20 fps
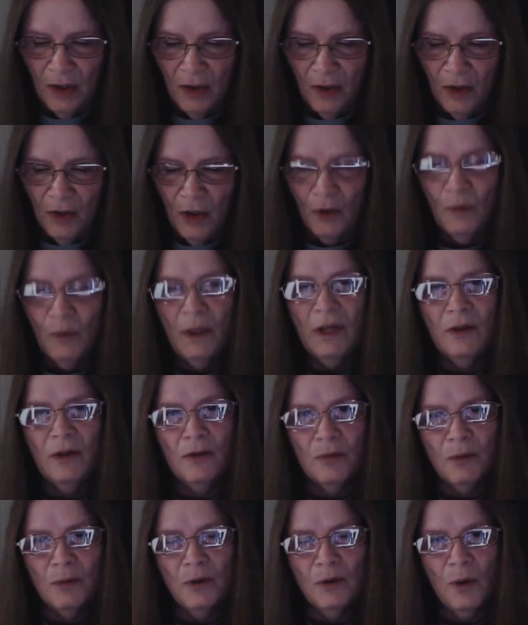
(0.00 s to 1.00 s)
going
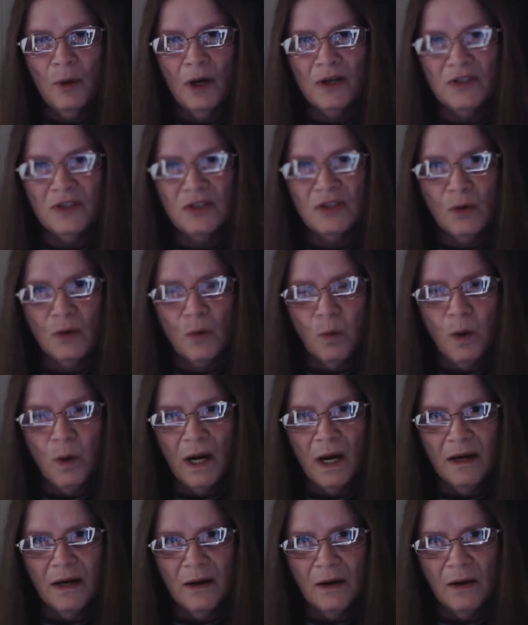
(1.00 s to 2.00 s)
through a
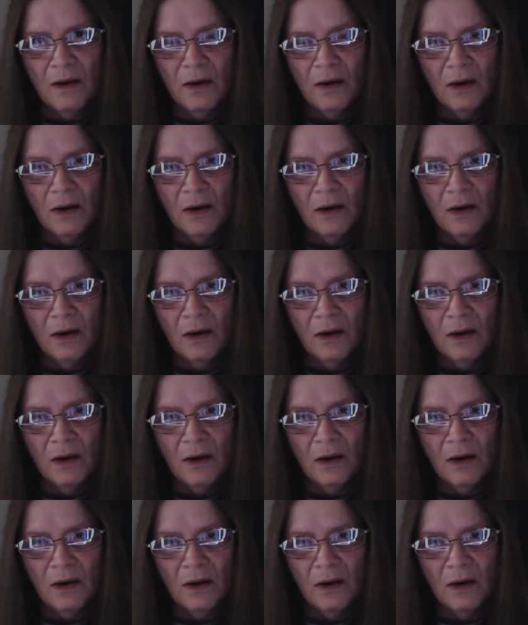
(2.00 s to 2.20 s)
square